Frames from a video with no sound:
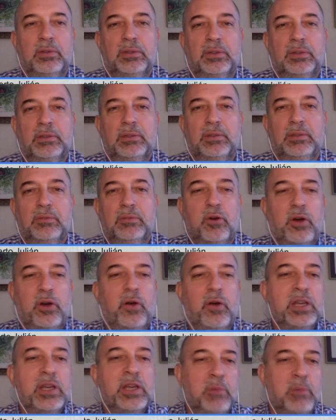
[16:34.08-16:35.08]
for
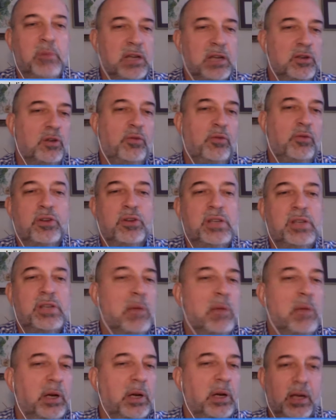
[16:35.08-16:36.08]
Christmas or for
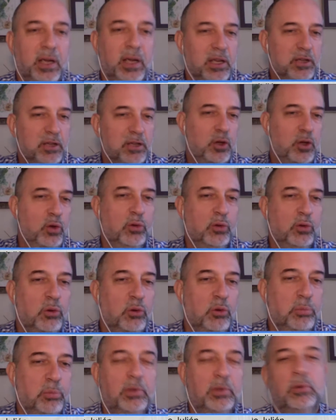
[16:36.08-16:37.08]
summer. So
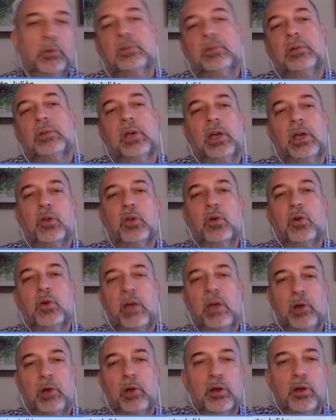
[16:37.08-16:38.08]
you have
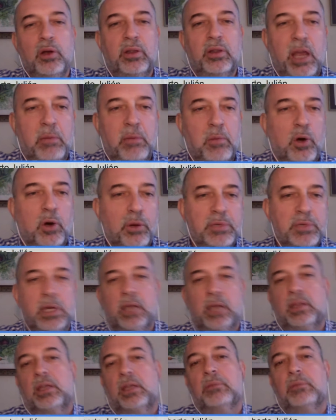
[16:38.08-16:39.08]
long-term
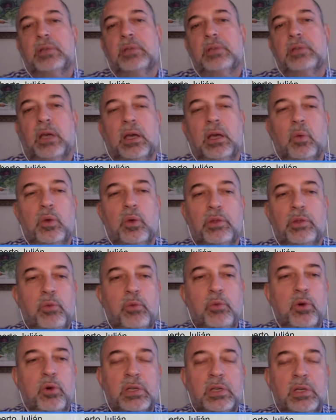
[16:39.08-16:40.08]
objectives. With MOOCs,
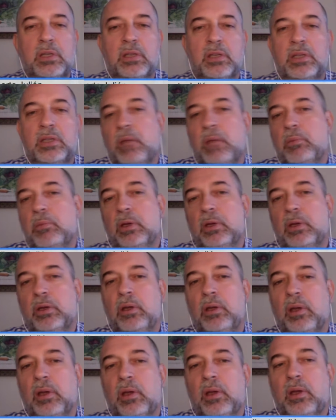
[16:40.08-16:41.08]
it's the same.
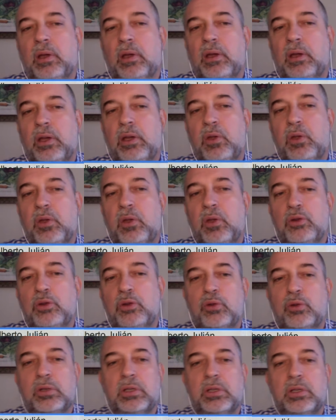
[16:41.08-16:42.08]
You should
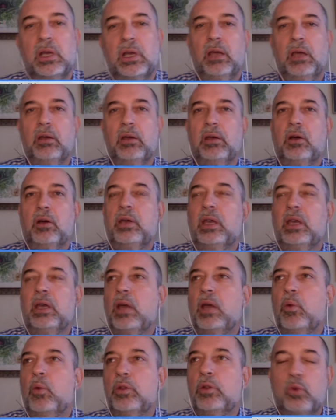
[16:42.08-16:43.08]
say, okay, I
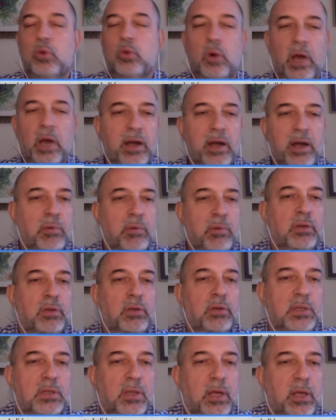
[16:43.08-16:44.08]
want to learn about this
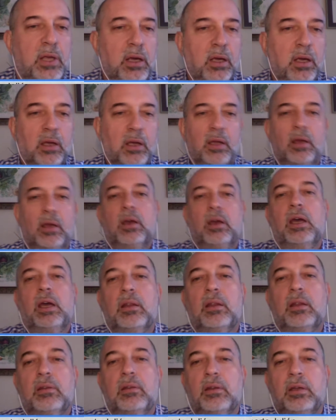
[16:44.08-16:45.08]
thing, and
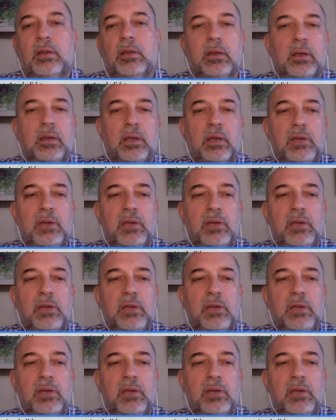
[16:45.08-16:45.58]
if